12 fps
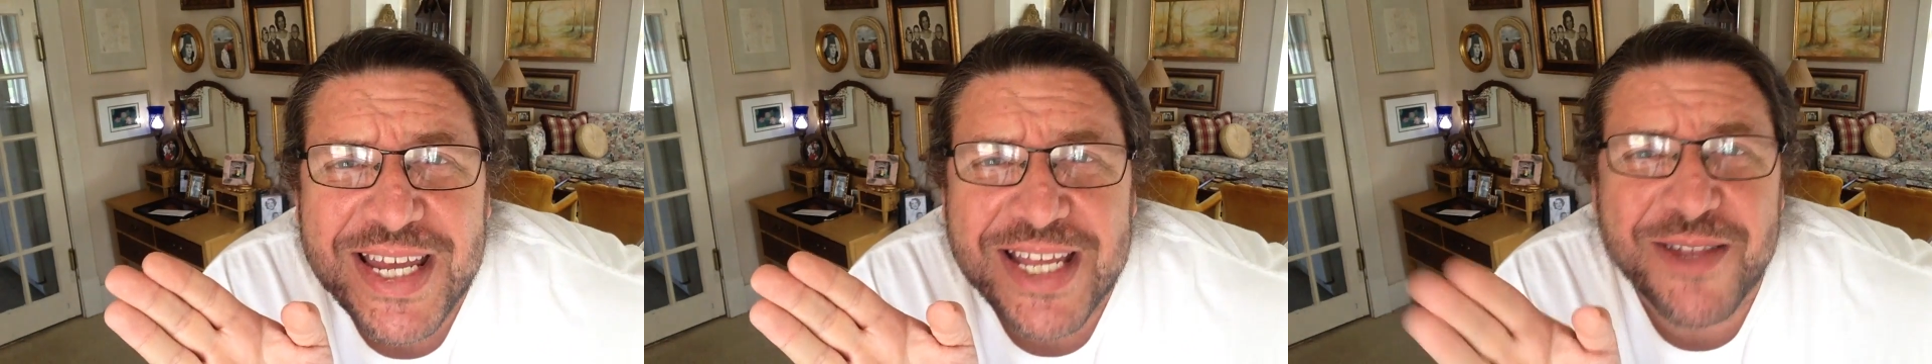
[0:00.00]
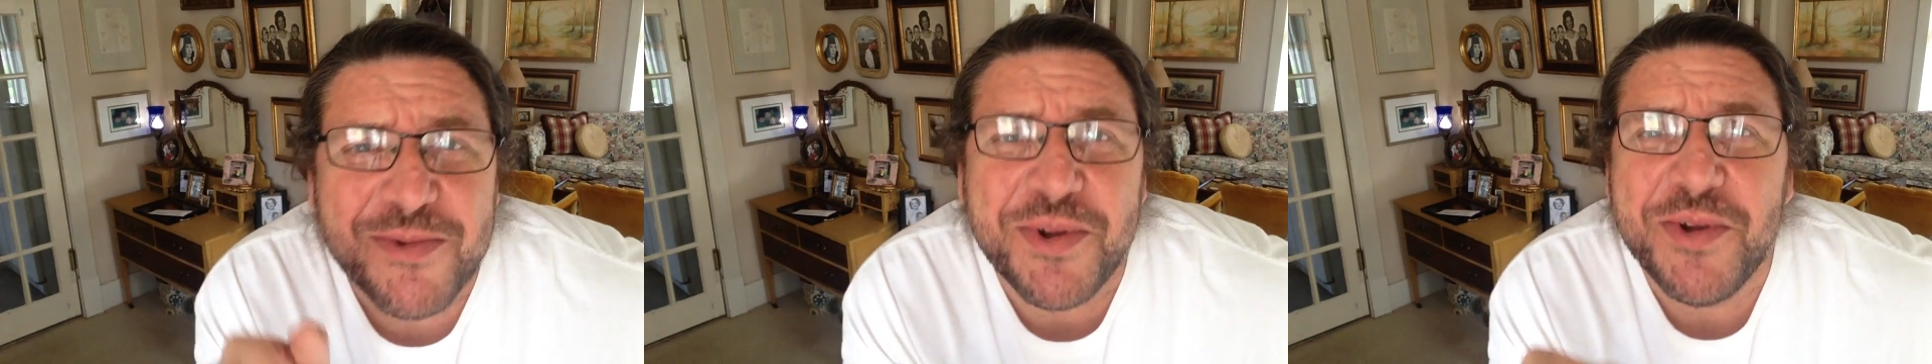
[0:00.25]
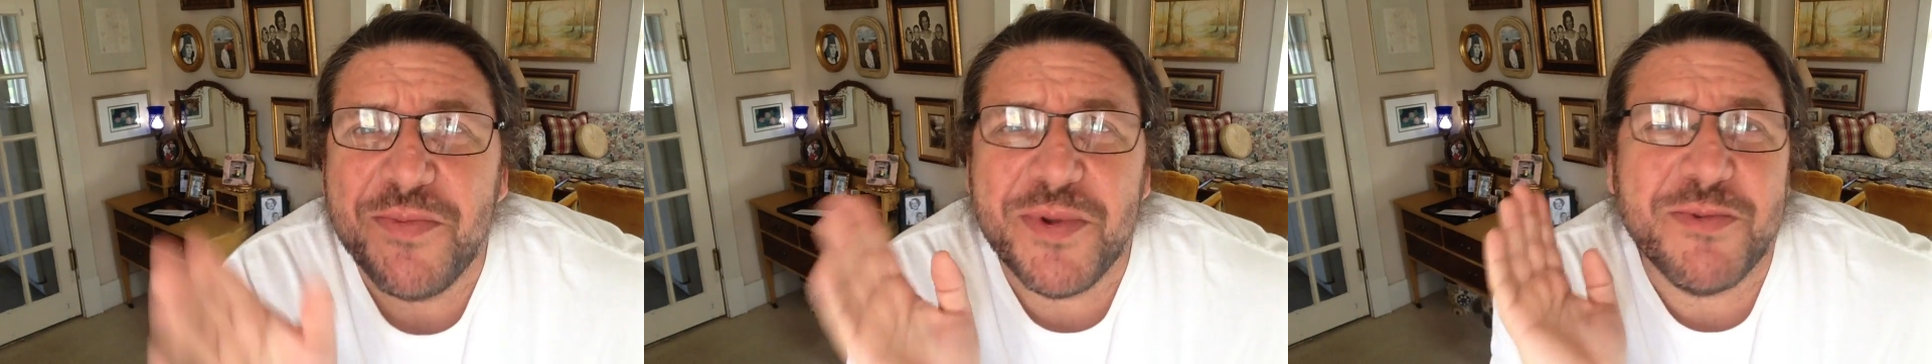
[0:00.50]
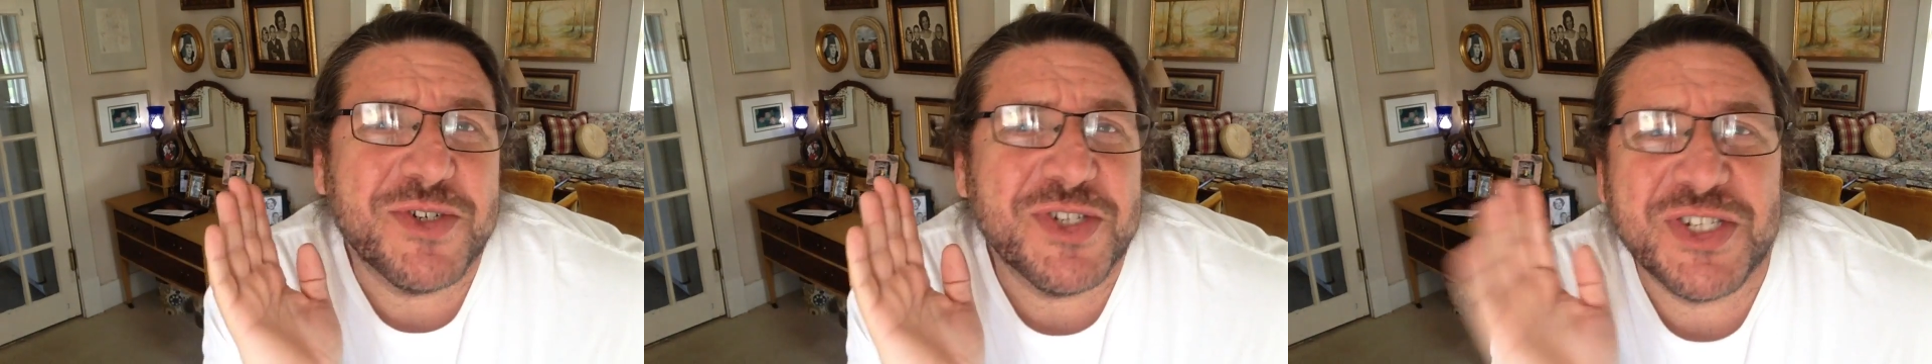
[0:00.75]
in the room.
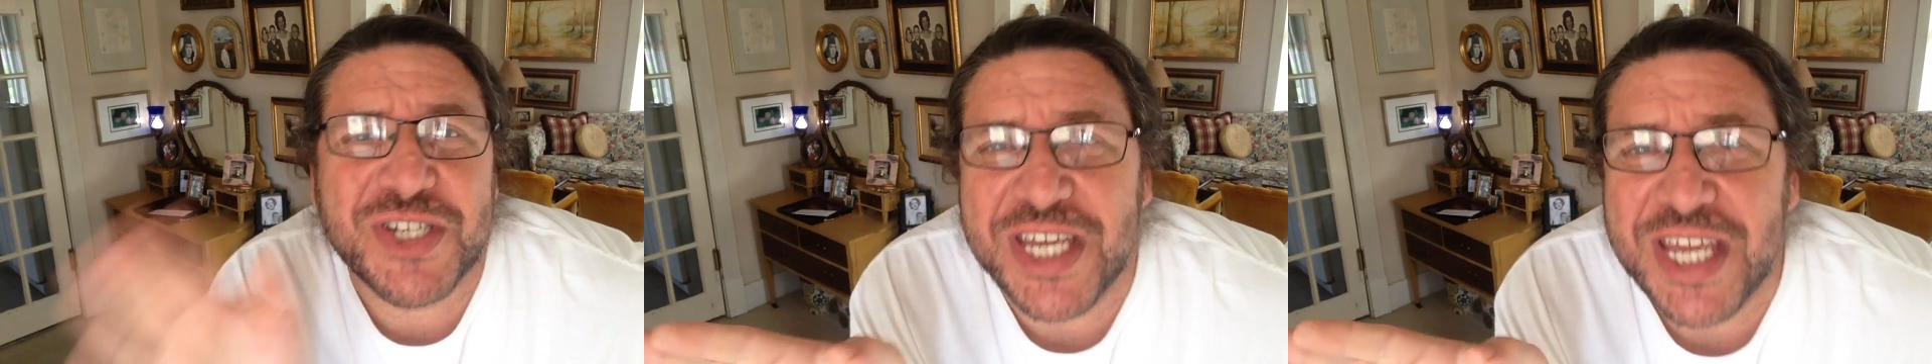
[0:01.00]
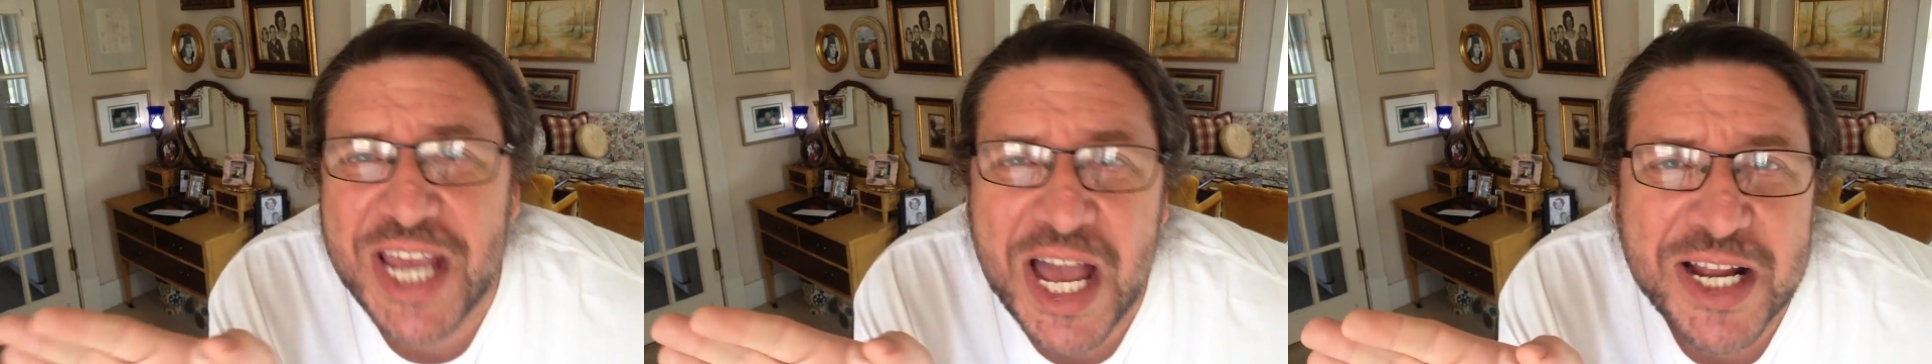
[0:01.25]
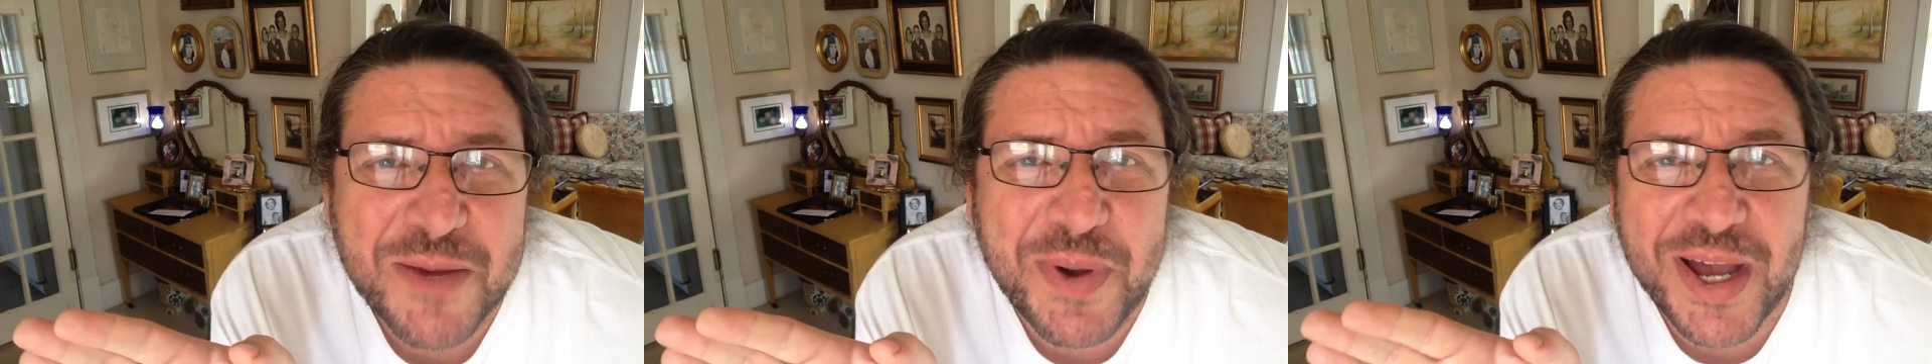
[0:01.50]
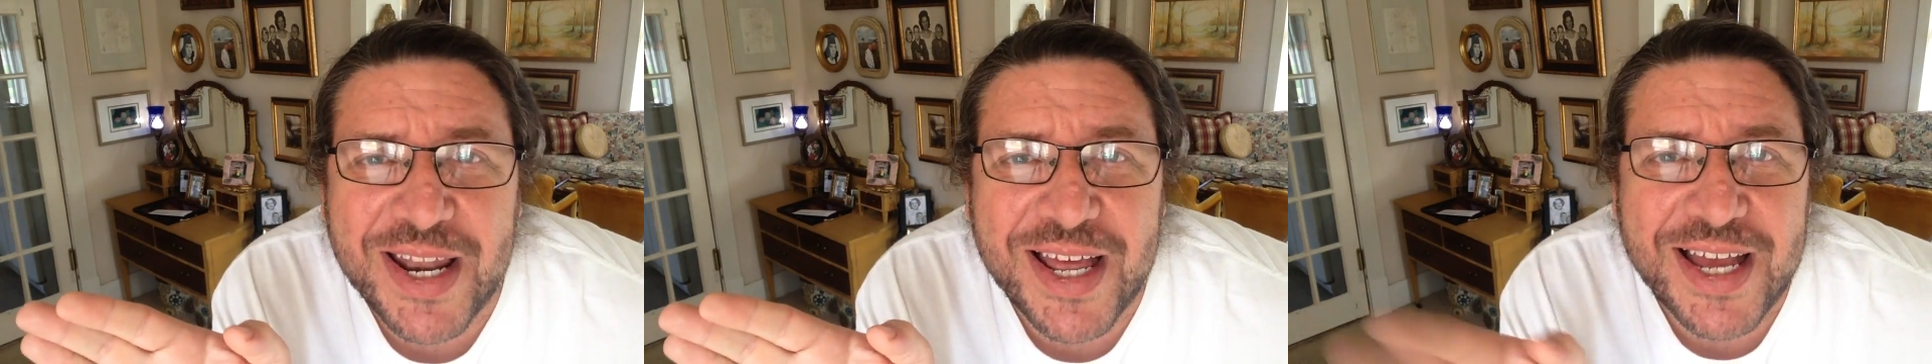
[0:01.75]
You were just singing a
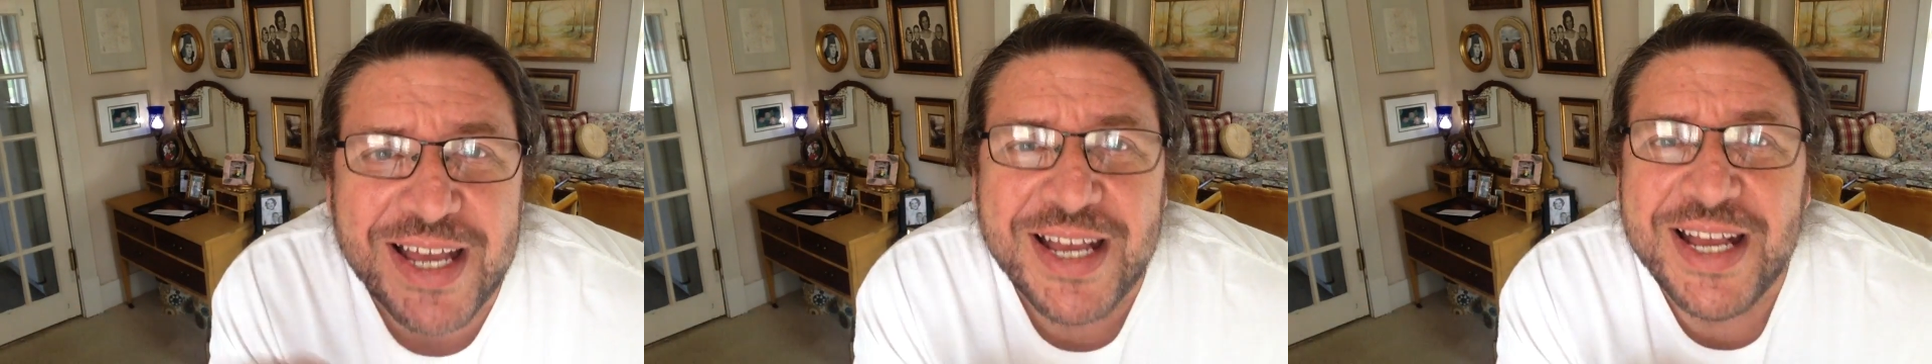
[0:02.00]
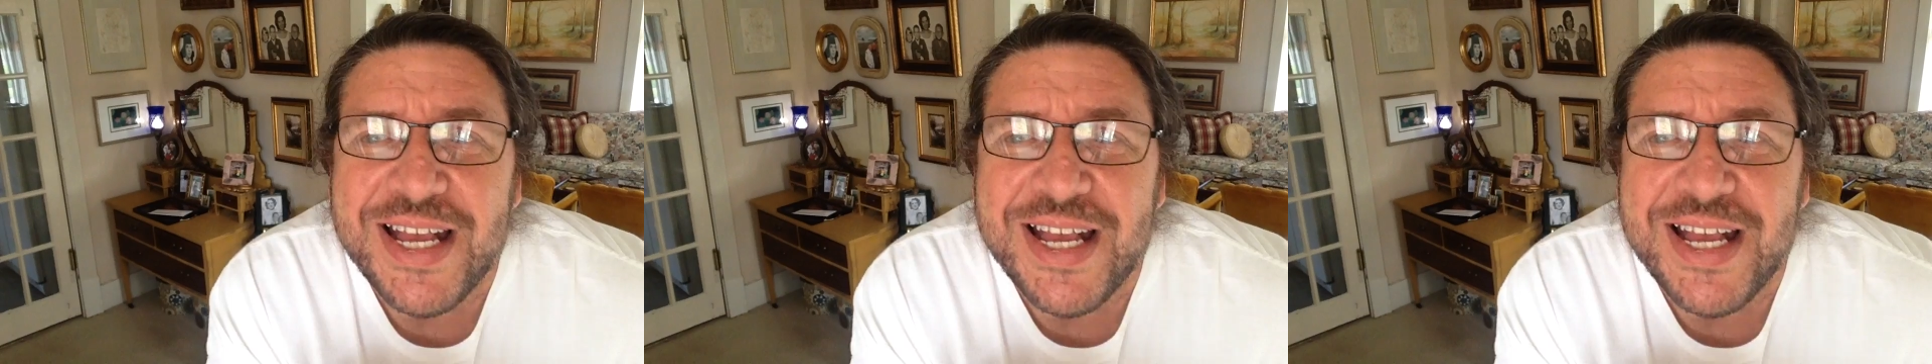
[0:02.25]
cappella,